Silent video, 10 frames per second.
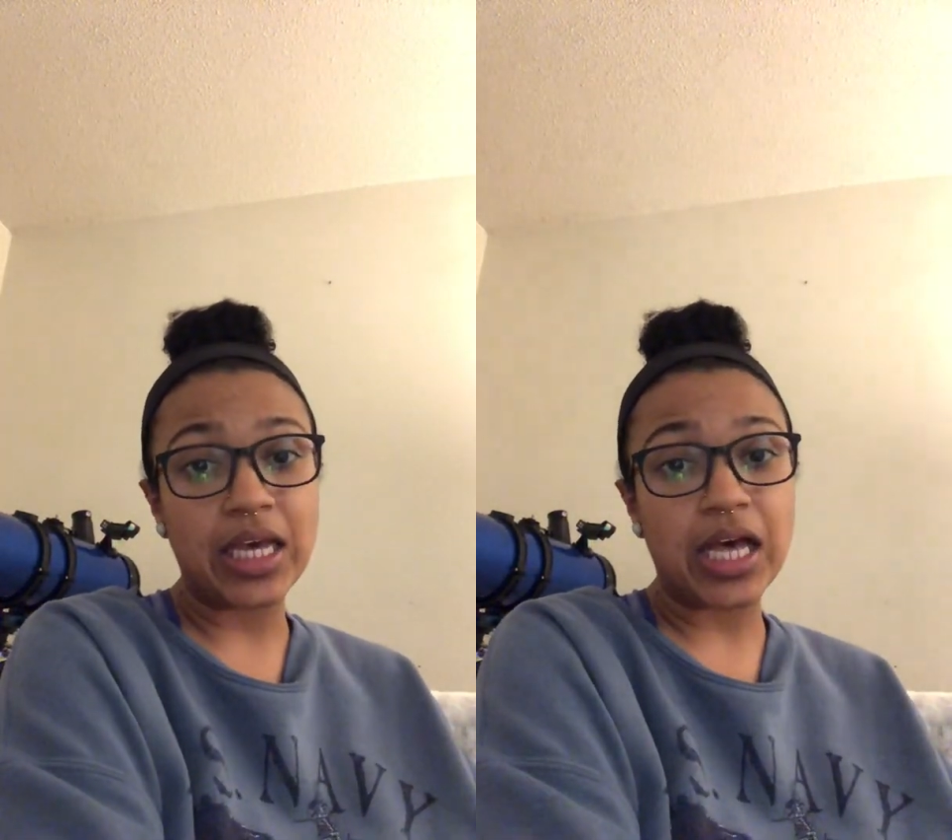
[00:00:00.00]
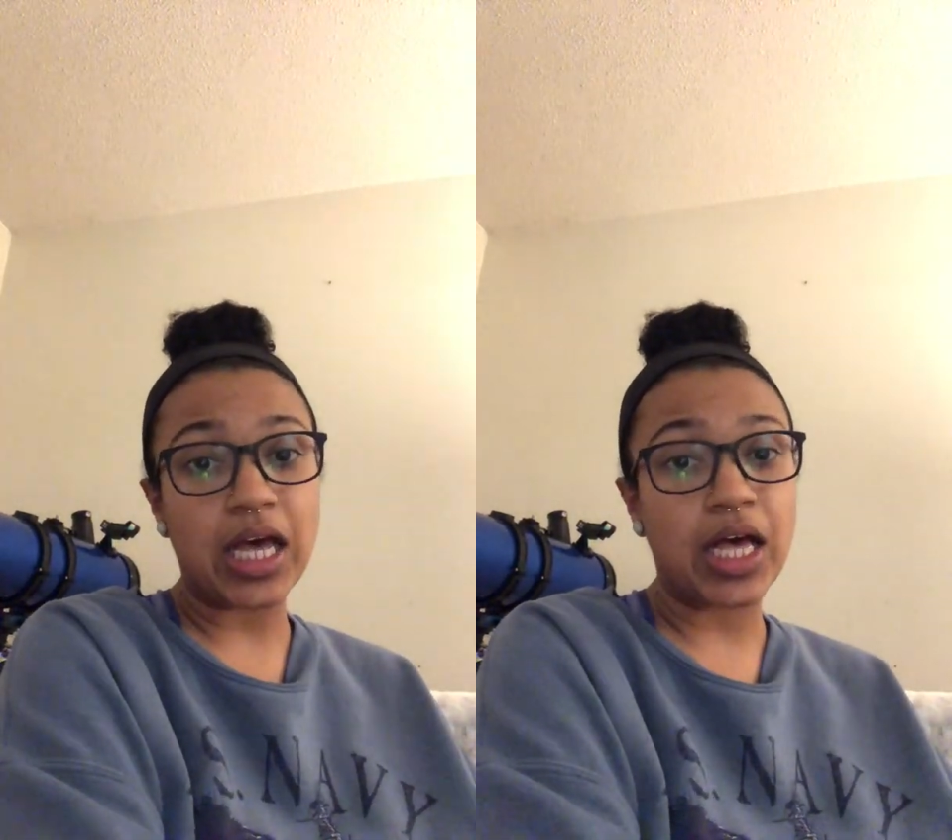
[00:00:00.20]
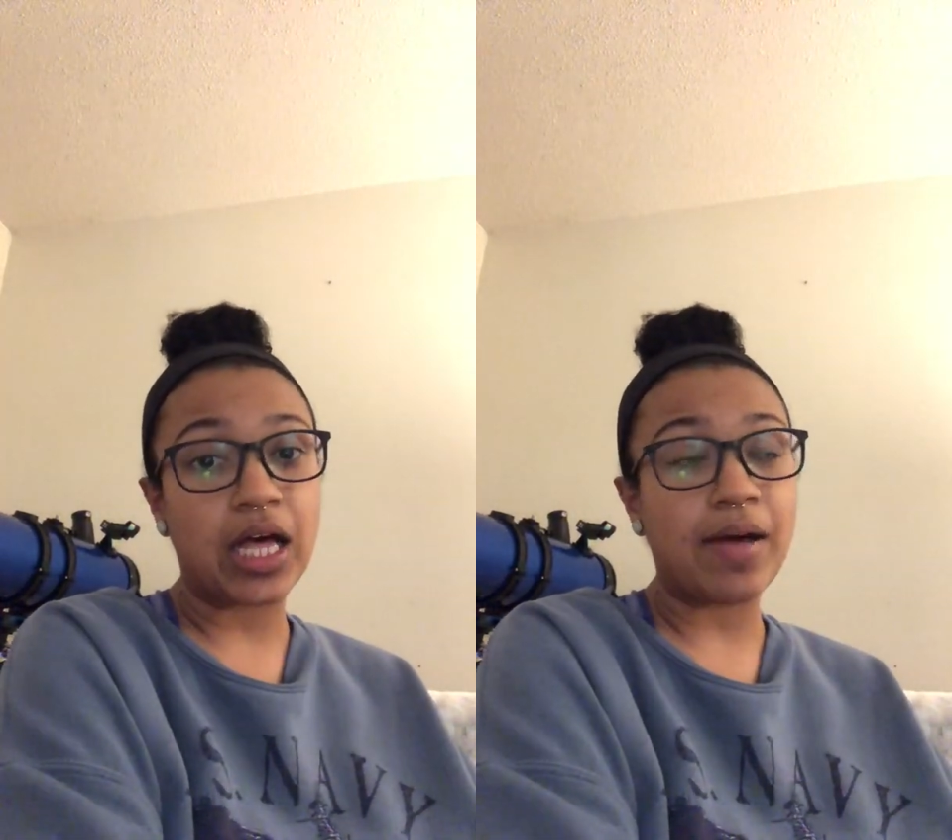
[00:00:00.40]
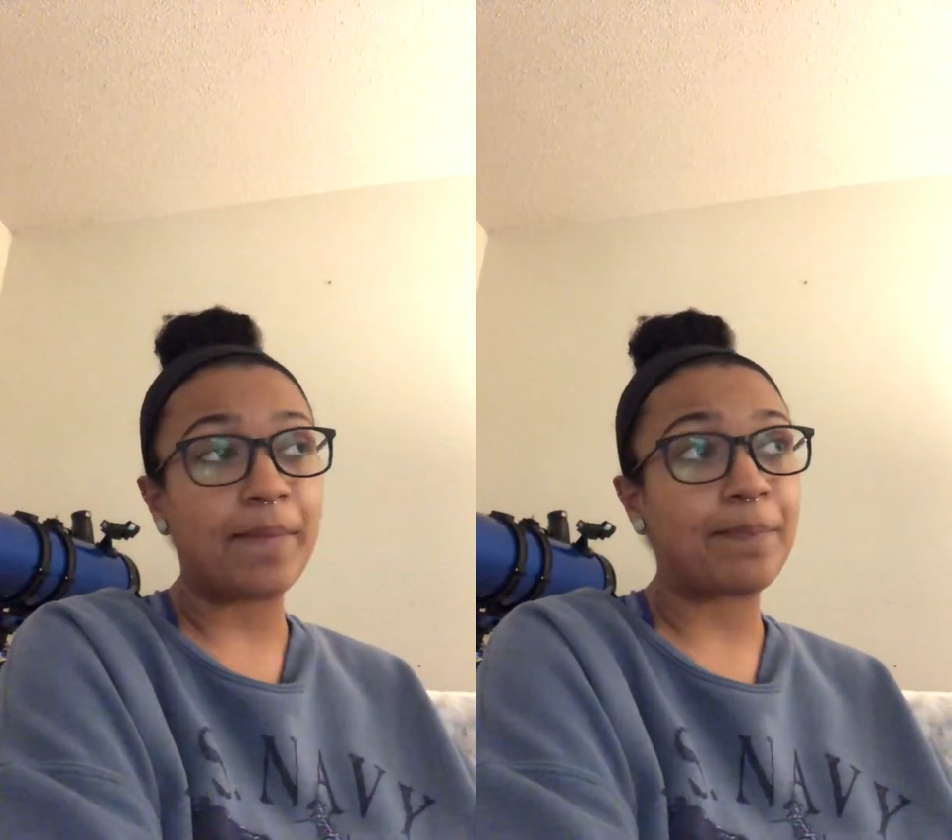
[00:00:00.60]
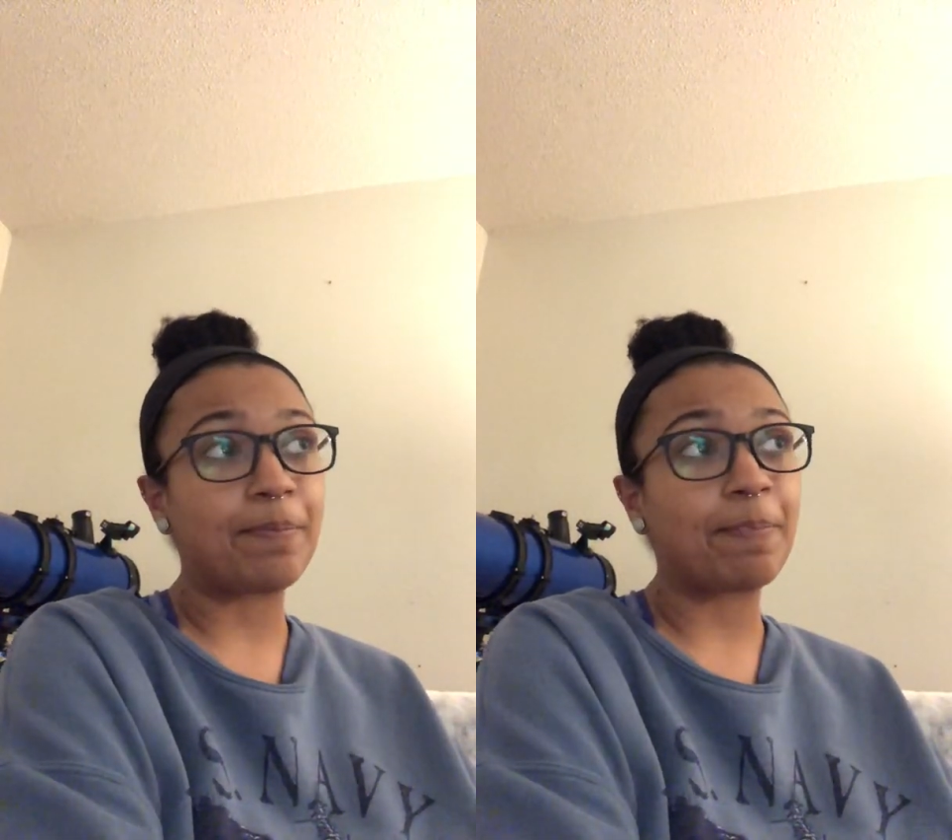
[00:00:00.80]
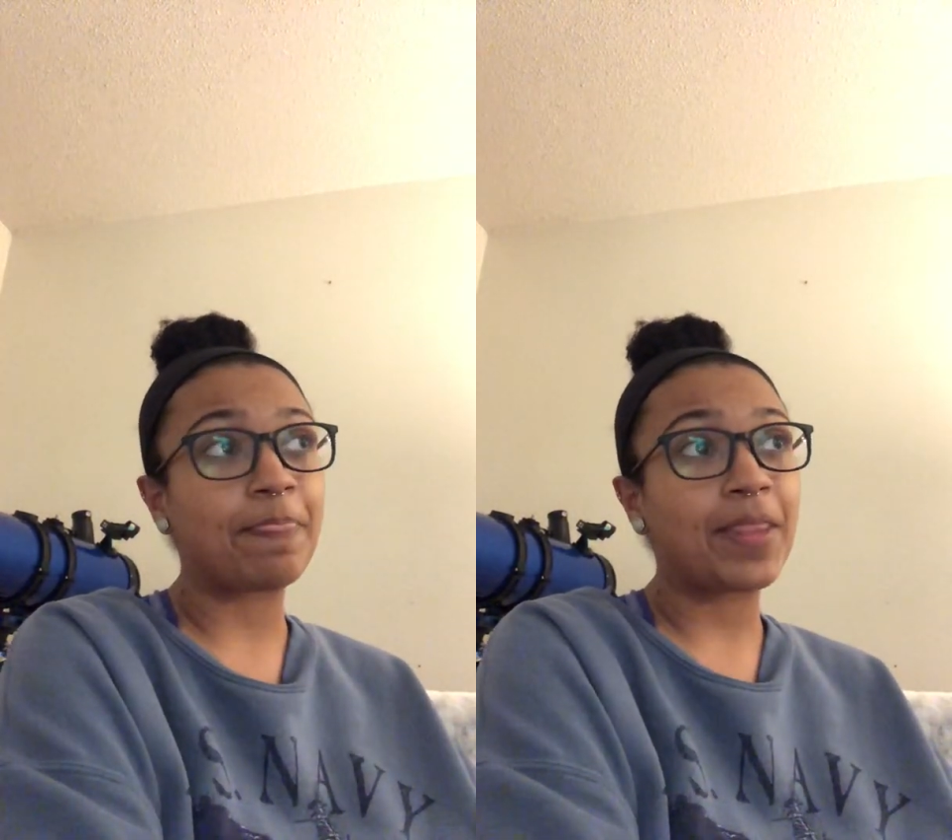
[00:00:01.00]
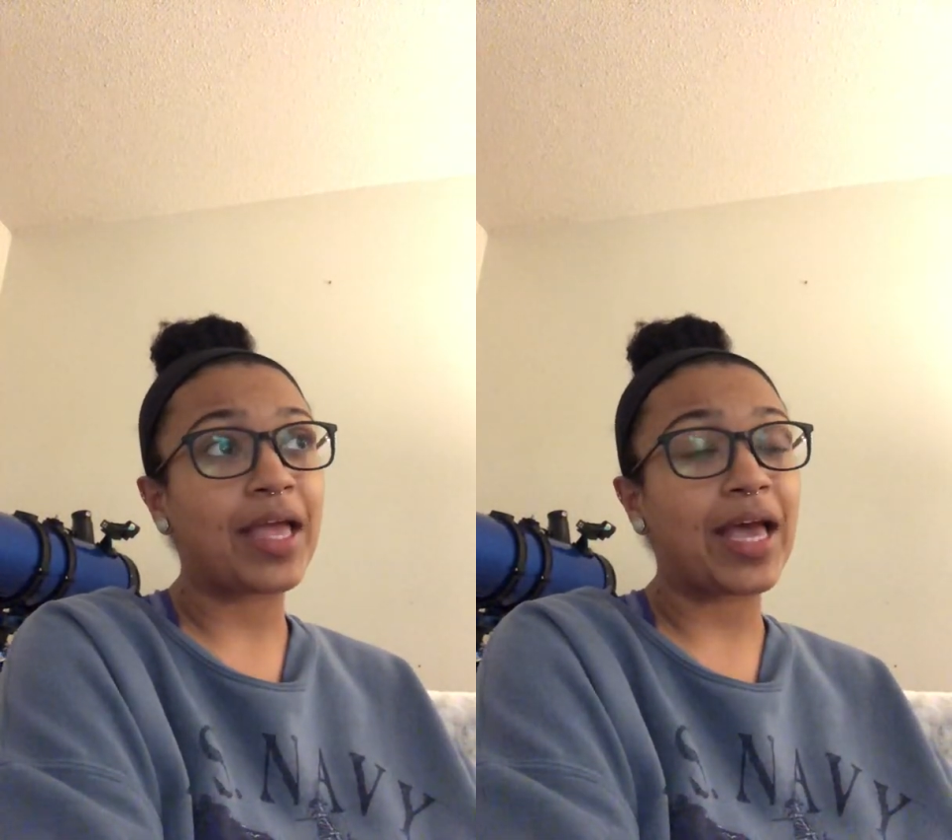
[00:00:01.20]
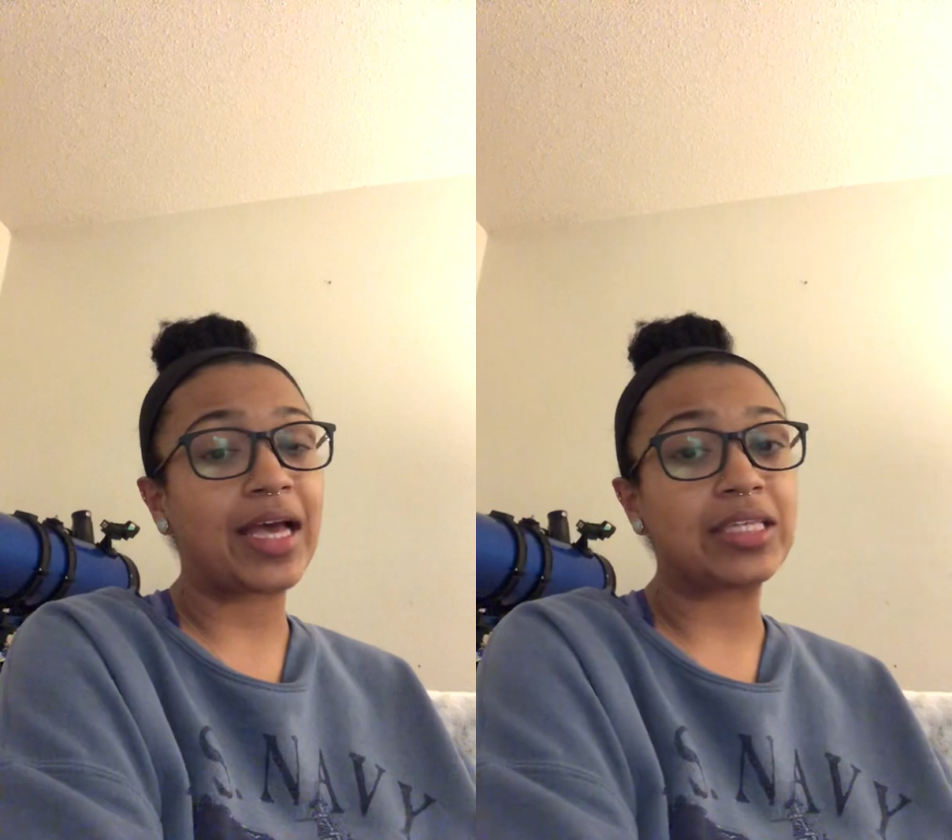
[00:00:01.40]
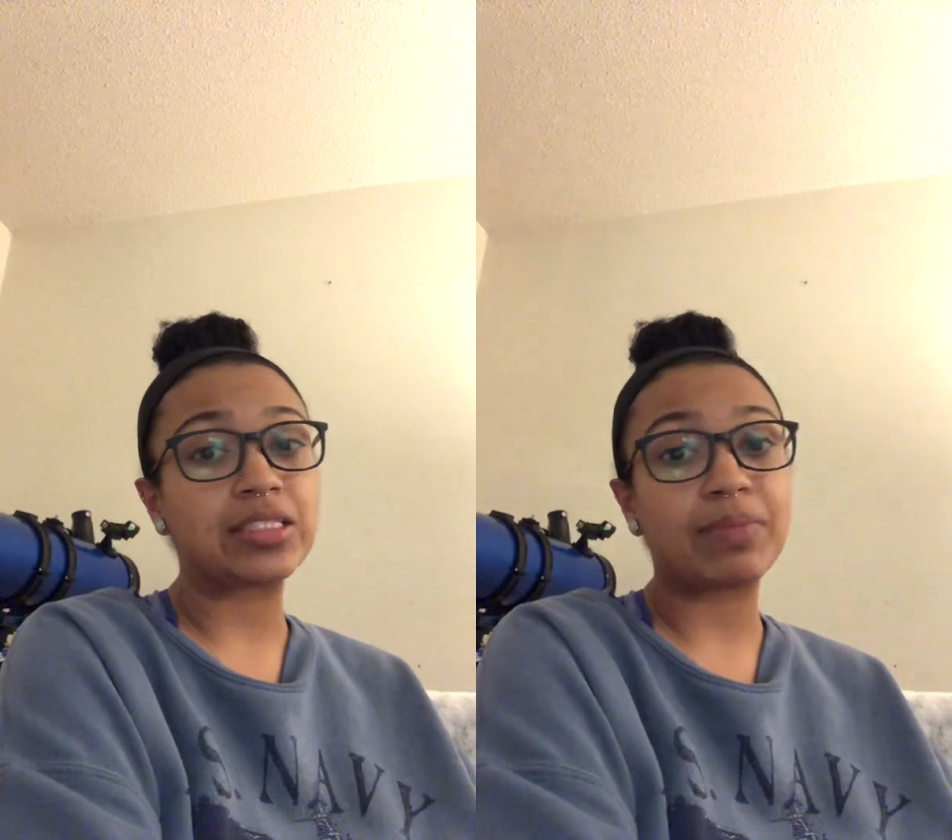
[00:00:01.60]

as